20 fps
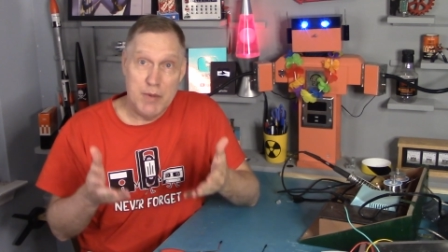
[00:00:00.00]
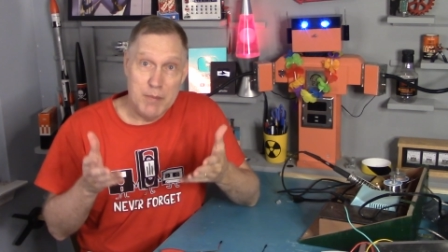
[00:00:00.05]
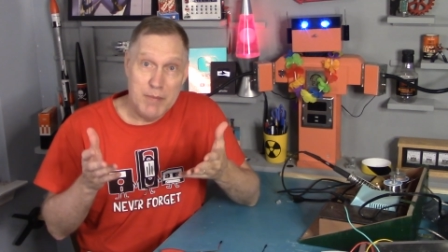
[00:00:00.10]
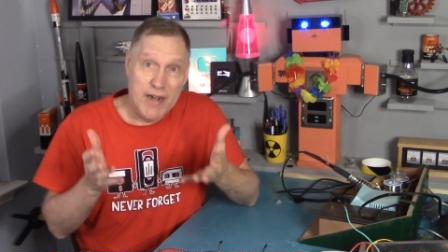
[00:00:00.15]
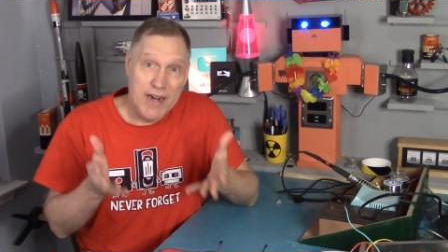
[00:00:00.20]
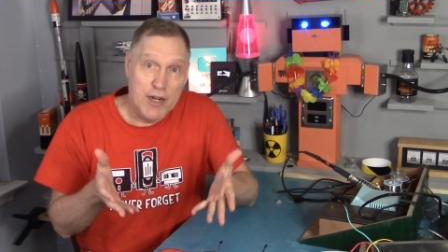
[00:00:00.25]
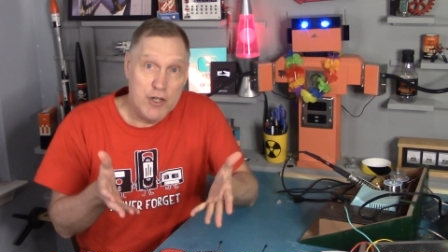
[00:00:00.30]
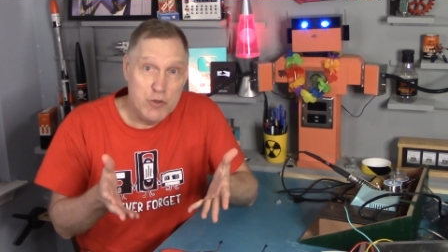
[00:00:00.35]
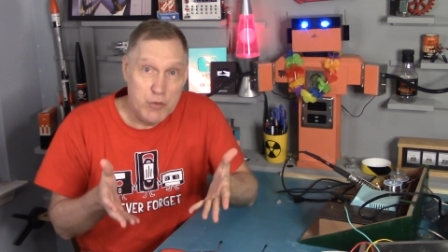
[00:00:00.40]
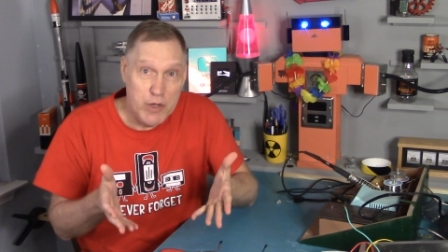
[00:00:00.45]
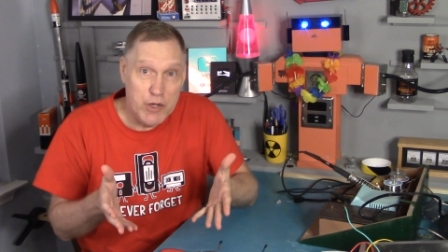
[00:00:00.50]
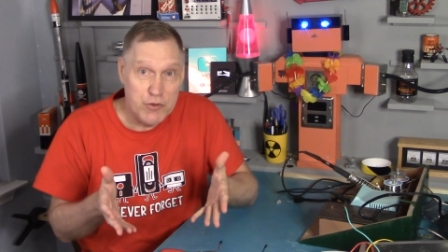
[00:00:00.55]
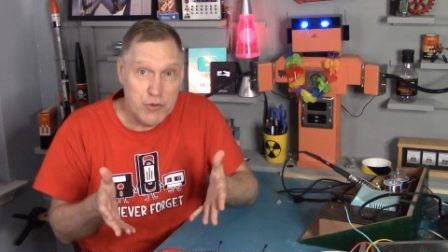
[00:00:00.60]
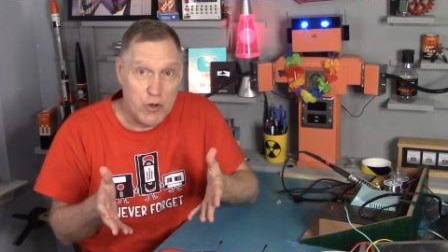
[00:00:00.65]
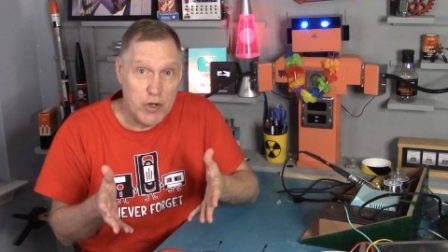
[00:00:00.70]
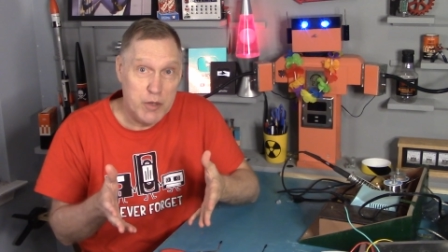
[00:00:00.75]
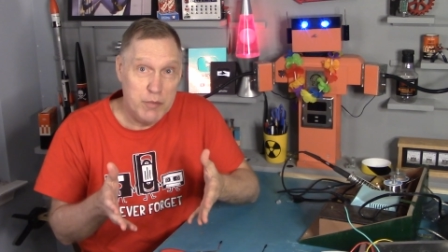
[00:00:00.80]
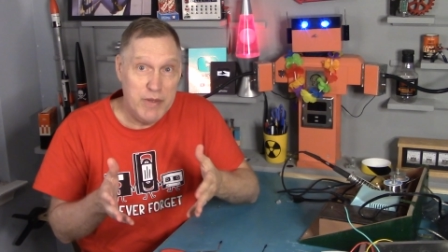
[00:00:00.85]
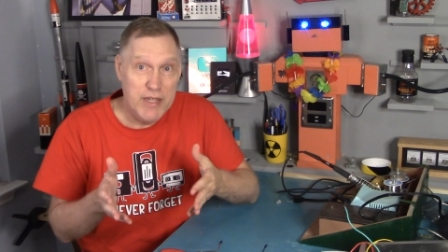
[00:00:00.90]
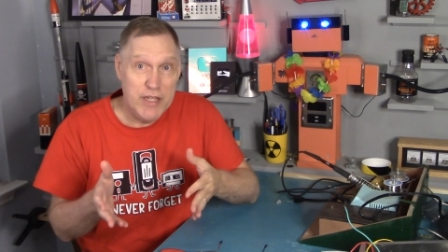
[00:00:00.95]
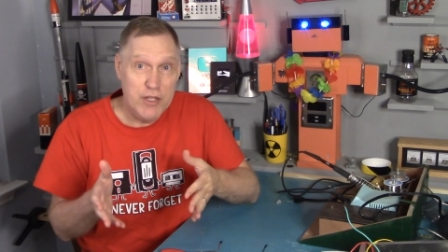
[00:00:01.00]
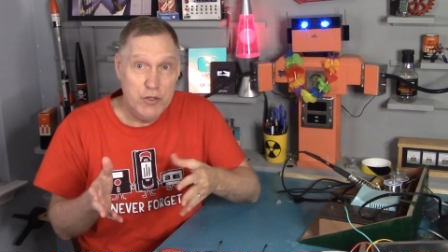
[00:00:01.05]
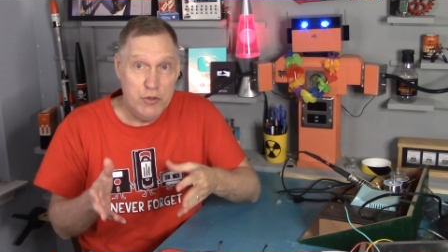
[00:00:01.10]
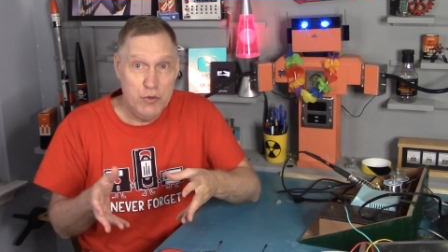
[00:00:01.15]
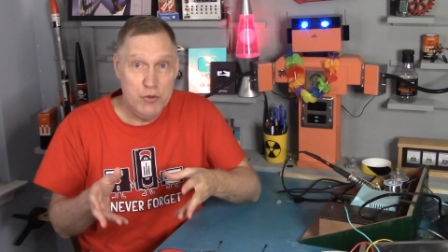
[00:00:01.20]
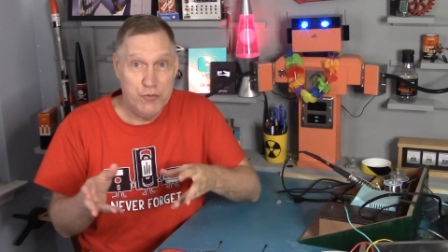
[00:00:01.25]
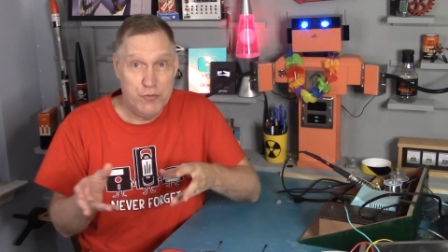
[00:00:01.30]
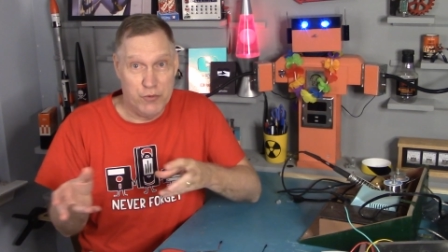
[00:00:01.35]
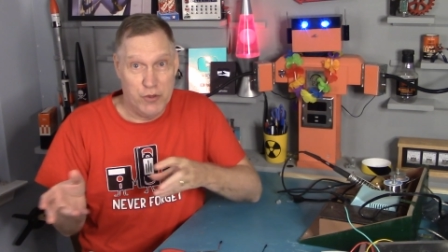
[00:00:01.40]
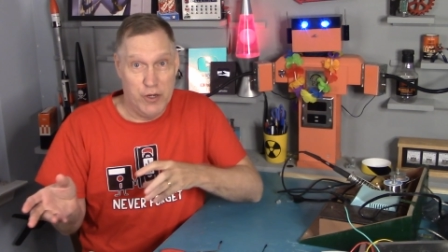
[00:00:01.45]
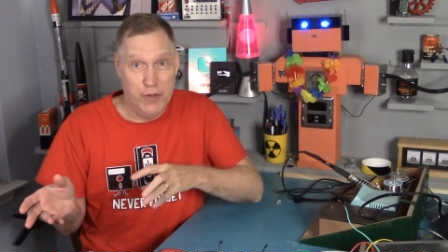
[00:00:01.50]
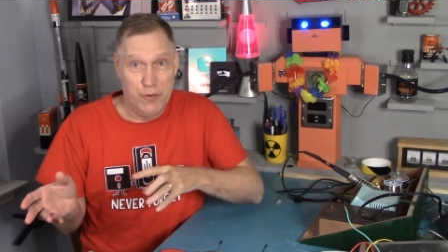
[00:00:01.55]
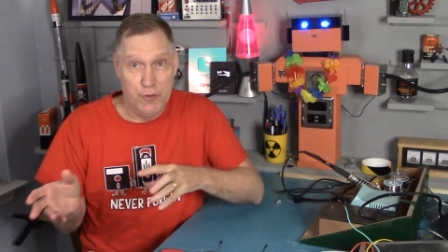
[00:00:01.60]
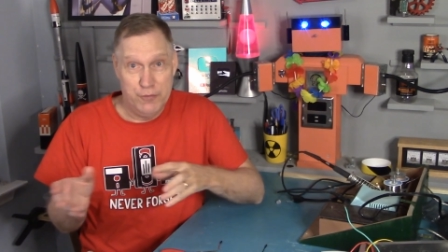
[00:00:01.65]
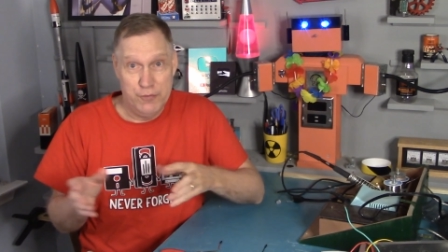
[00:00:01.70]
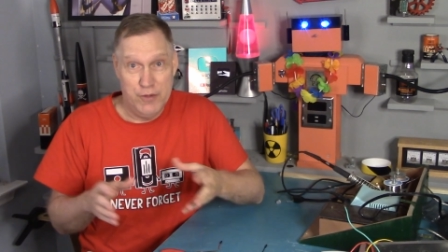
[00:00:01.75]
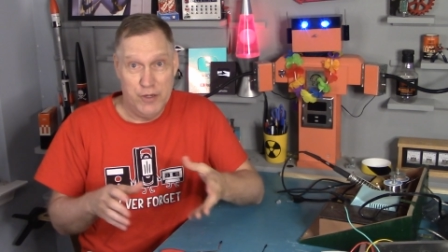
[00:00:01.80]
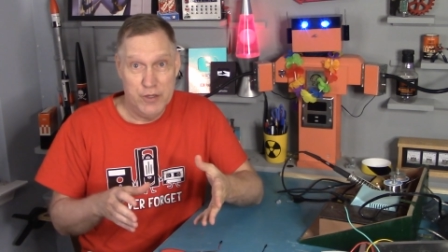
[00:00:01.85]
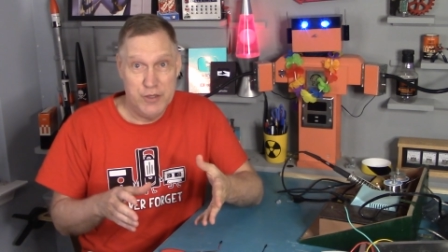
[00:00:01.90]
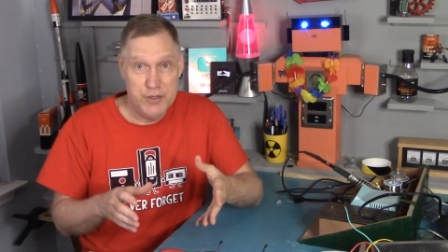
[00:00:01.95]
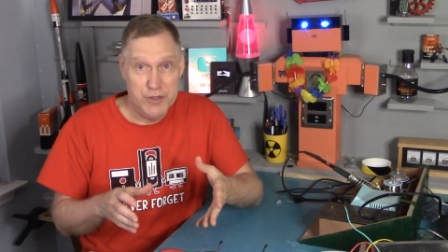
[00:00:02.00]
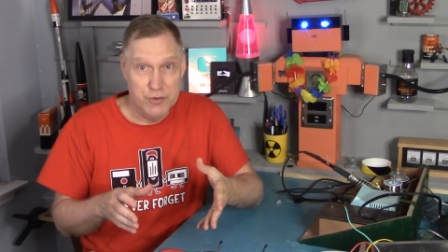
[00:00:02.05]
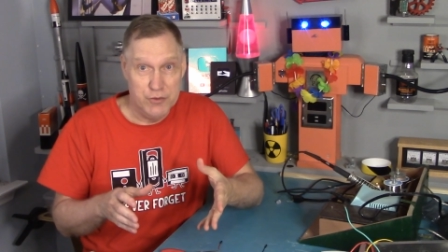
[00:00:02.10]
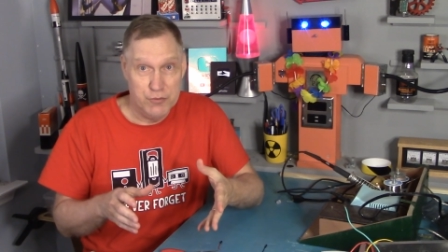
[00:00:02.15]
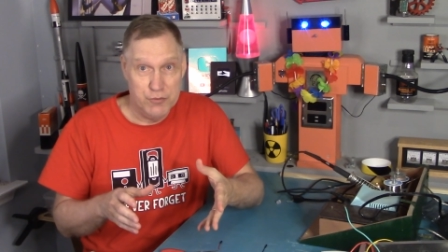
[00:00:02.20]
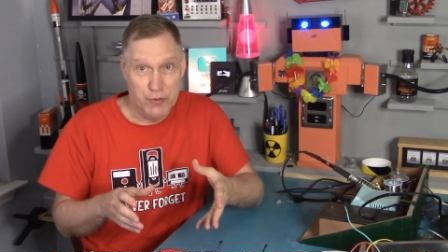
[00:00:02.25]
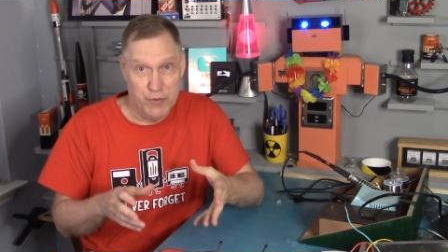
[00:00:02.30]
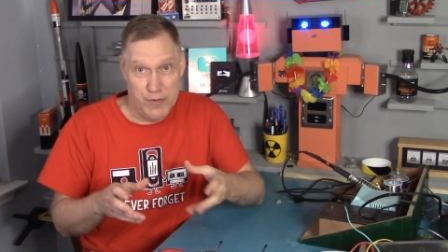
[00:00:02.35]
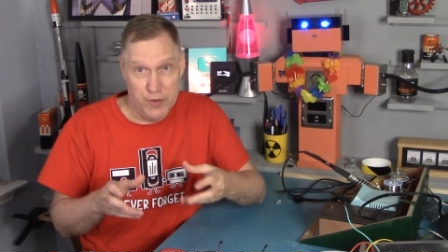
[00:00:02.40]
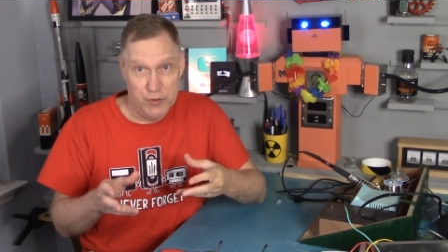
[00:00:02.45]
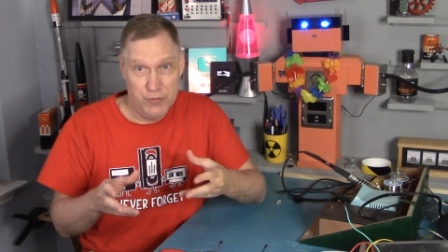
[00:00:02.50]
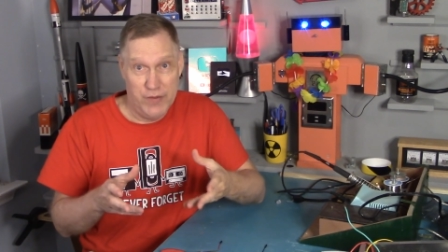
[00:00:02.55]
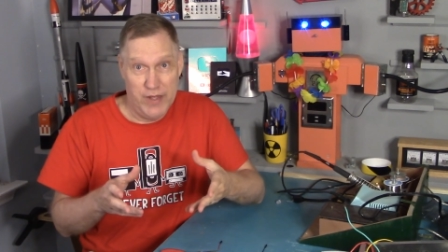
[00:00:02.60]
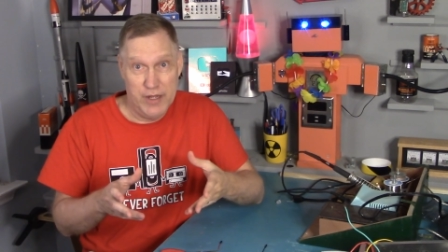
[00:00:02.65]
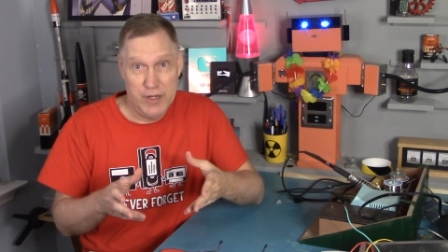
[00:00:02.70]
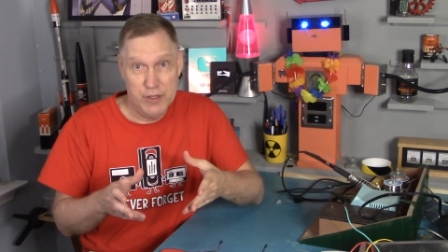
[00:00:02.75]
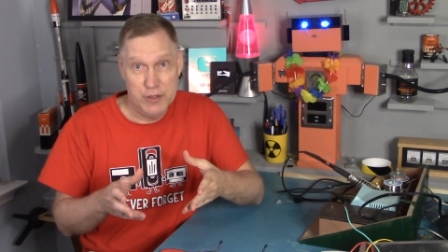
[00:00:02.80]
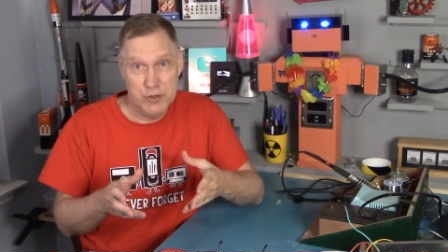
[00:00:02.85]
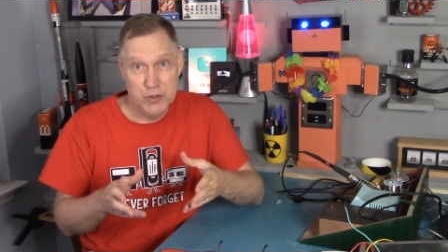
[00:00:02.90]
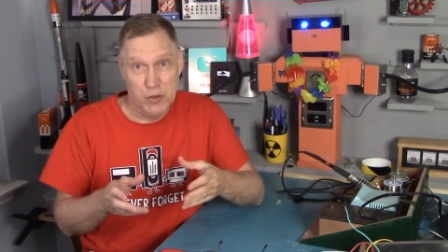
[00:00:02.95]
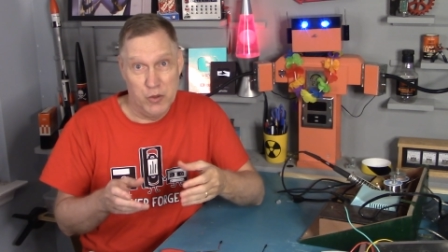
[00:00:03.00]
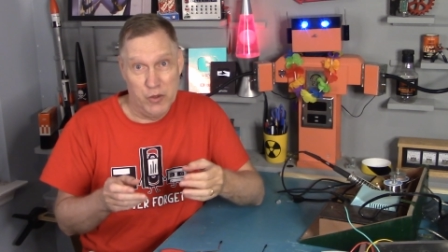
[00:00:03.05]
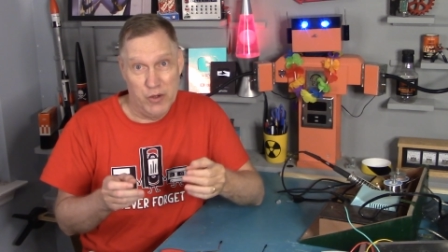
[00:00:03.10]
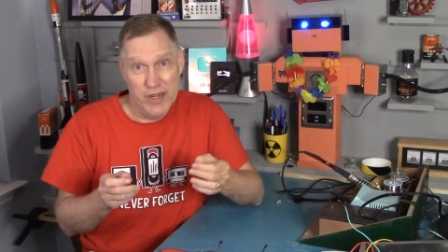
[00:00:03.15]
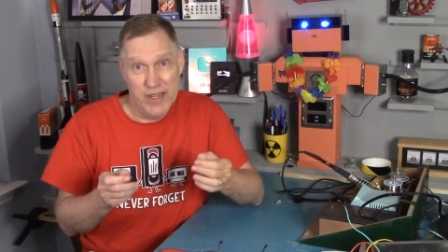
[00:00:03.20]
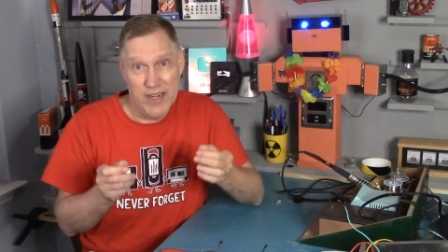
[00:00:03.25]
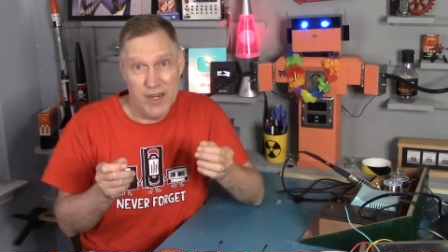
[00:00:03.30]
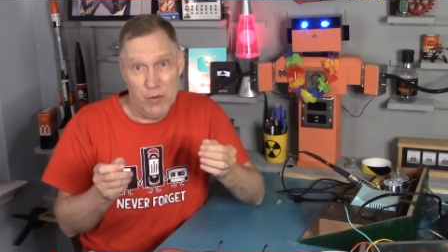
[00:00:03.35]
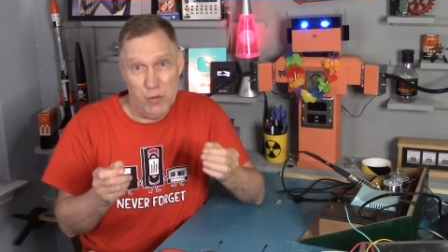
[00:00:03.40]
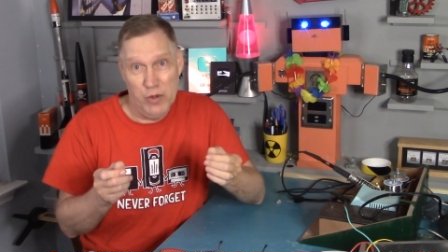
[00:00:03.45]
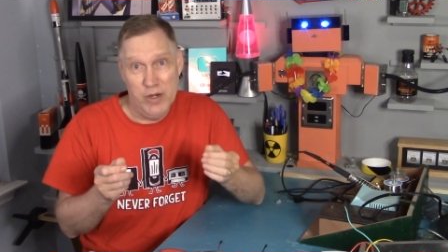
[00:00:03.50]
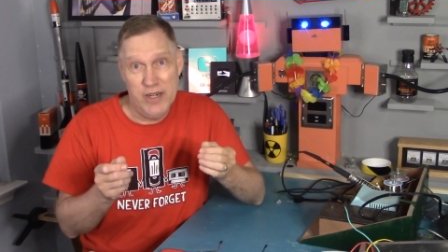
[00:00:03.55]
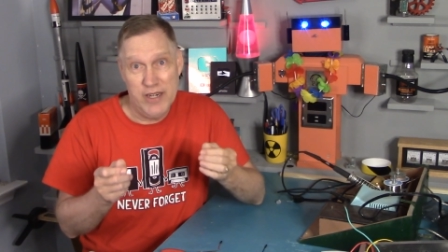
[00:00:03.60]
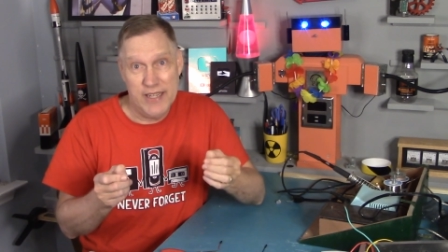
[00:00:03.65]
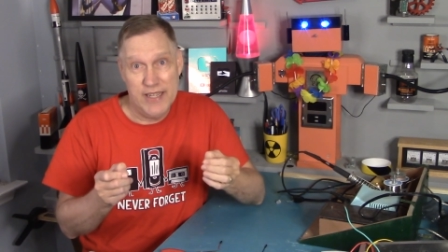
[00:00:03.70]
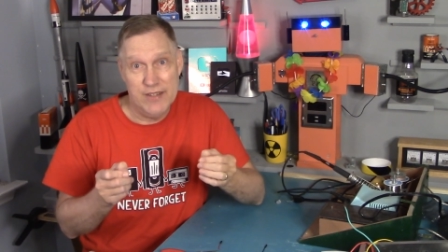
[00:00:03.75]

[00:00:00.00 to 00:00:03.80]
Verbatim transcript: but my Arduino is already being used for other functions for this fan controller and I wanted to